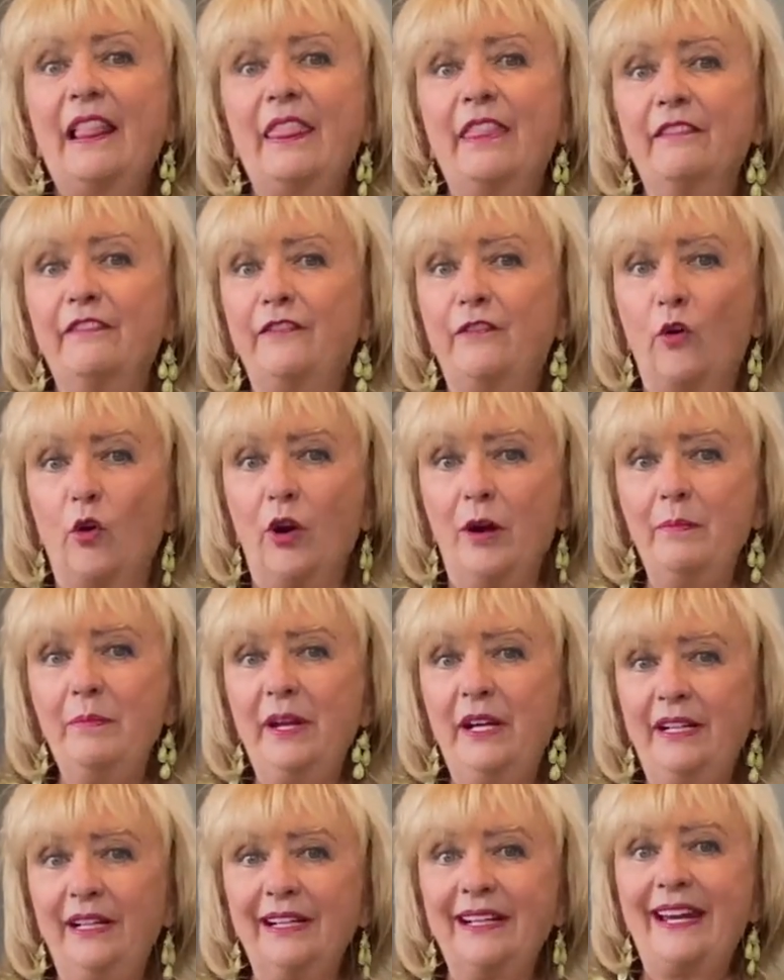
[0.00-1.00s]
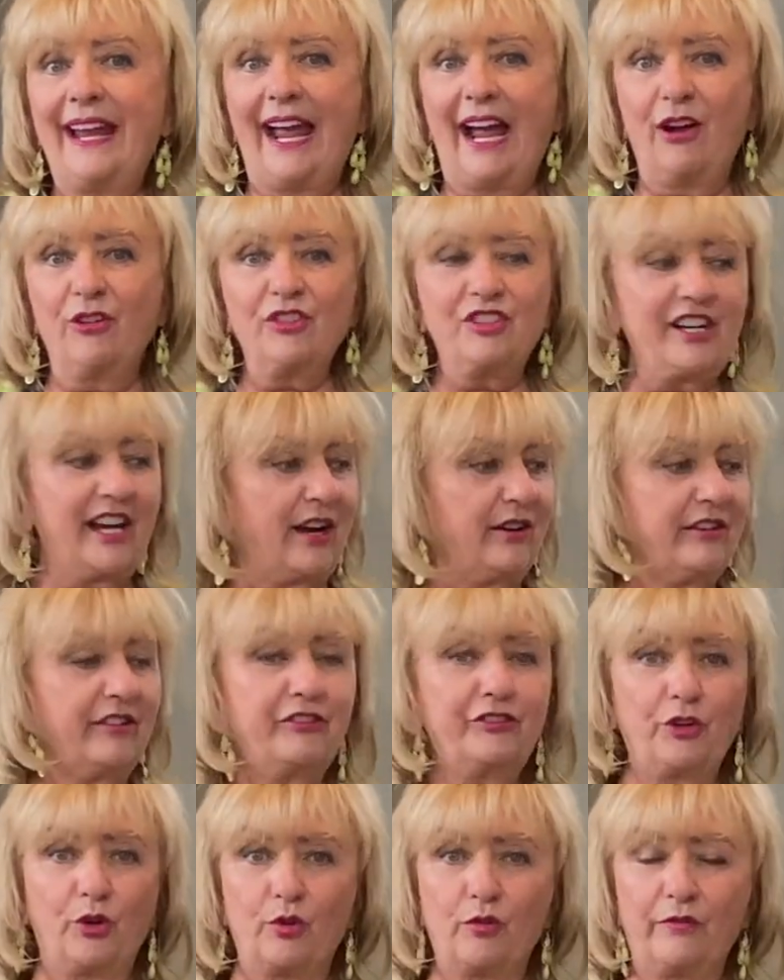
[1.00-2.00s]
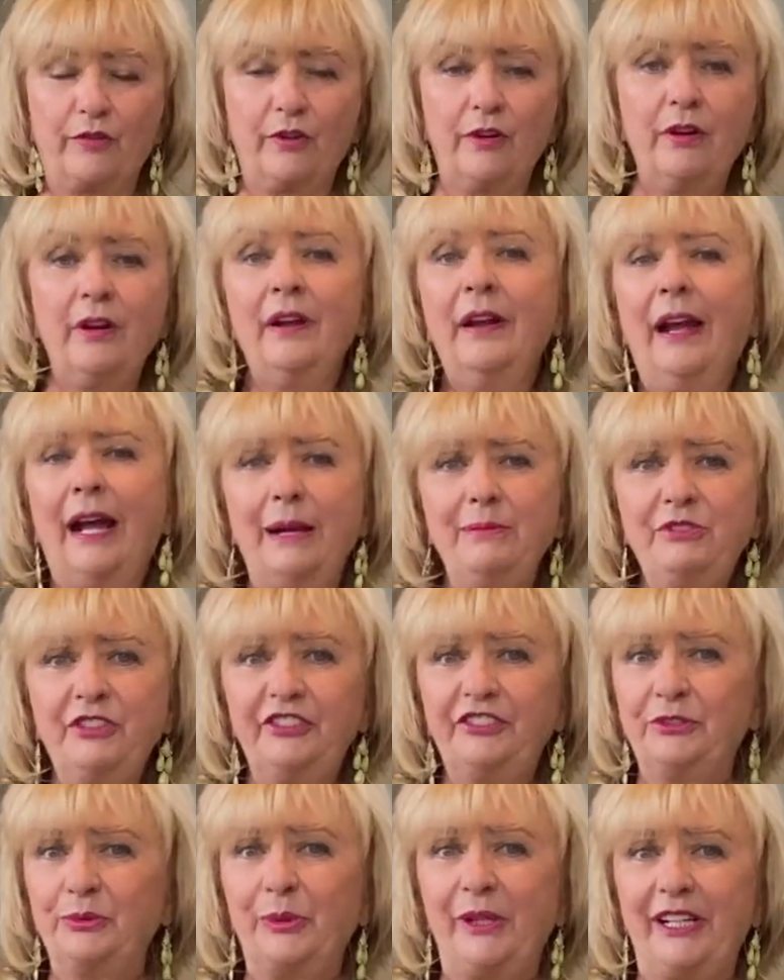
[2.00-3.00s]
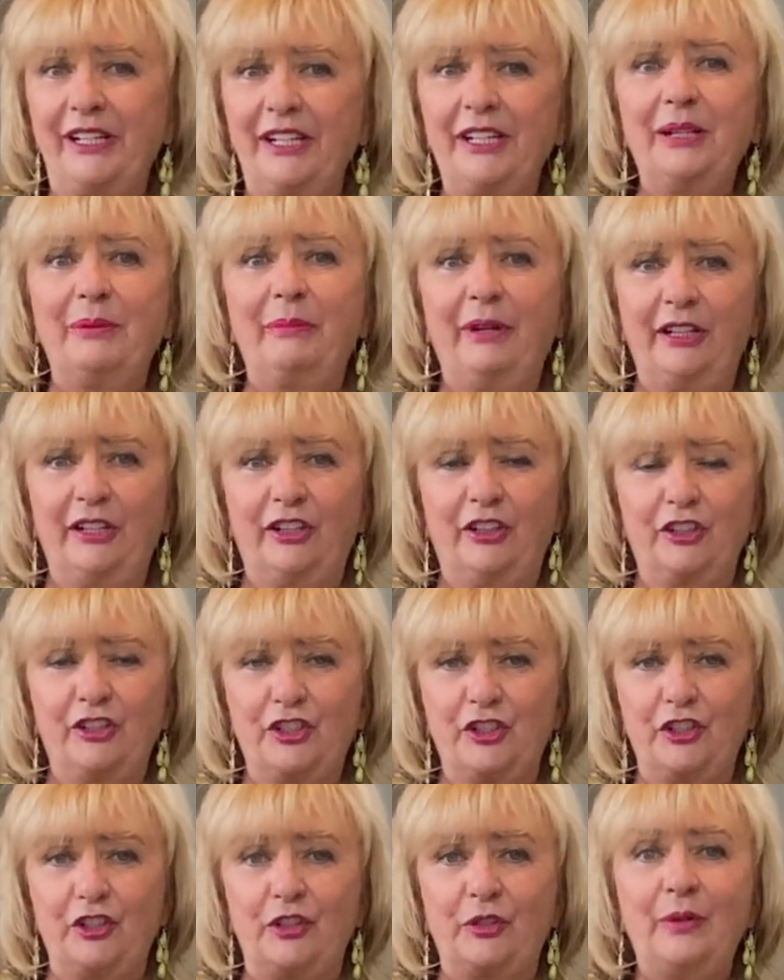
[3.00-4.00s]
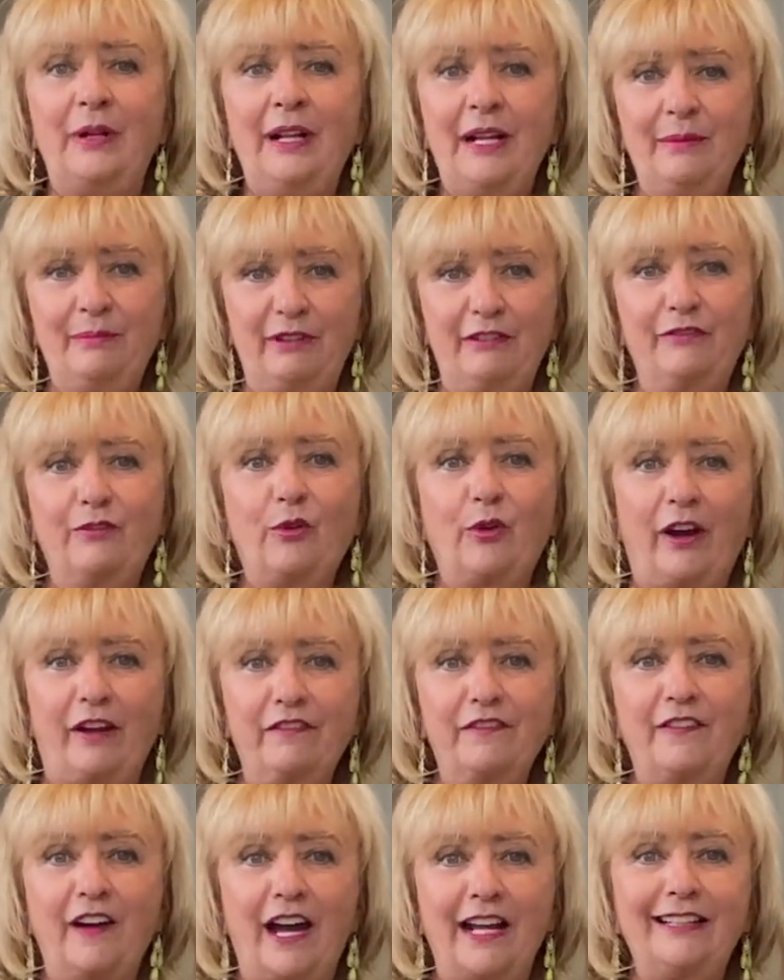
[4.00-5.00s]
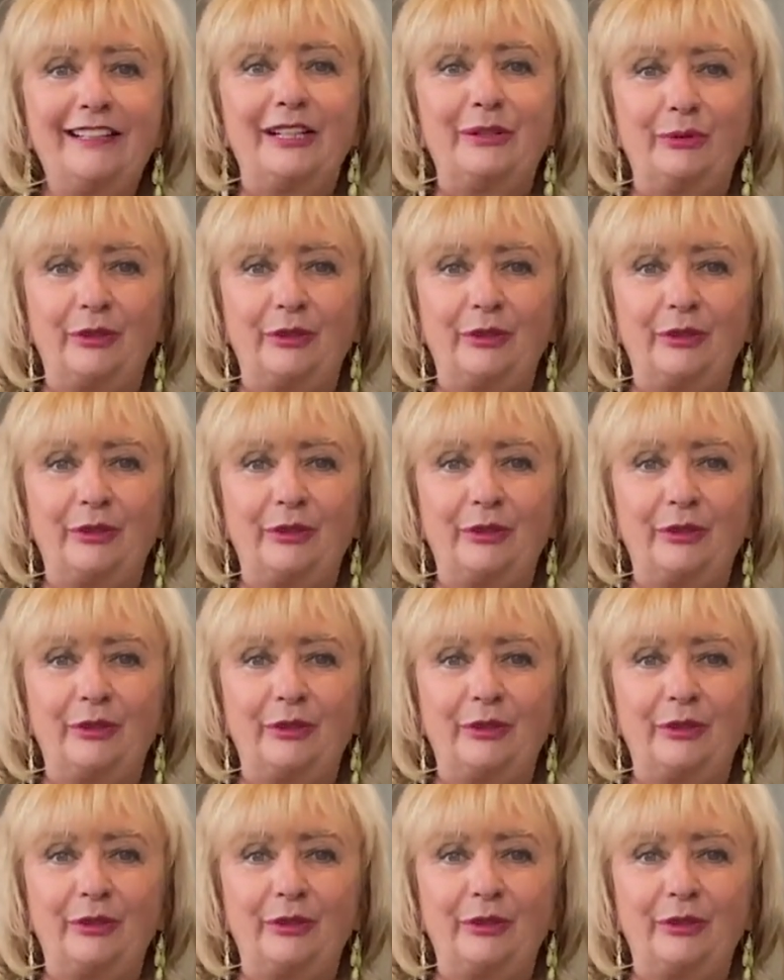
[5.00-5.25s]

The 4-minute countdown is over. I'm just waiting a minute or two before I finally